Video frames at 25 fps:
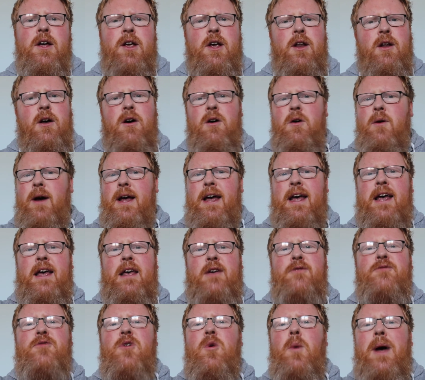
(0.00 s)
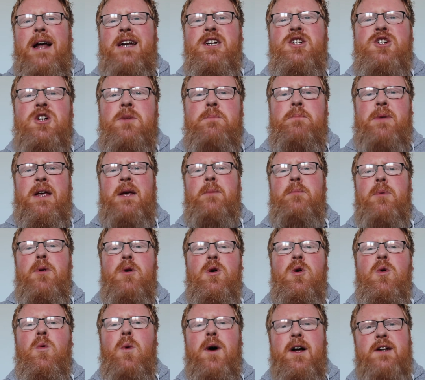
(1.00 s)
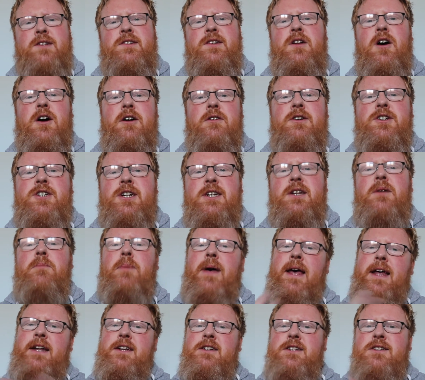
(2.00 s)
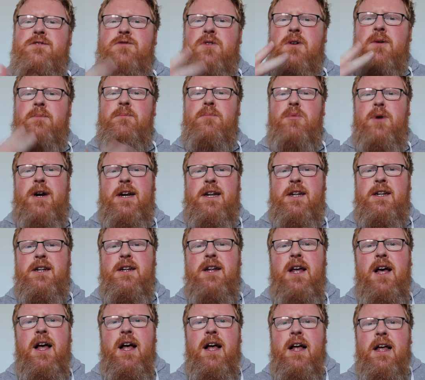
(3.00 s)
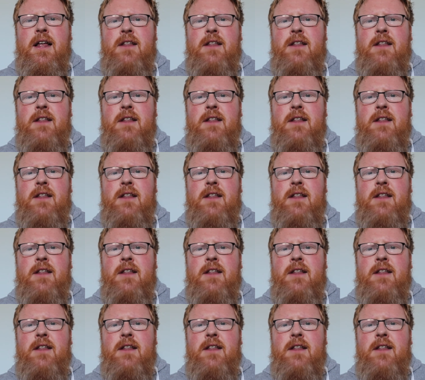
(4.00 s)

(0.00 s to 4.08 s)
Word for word: you know, influential people who wanted Irish independence from Britain.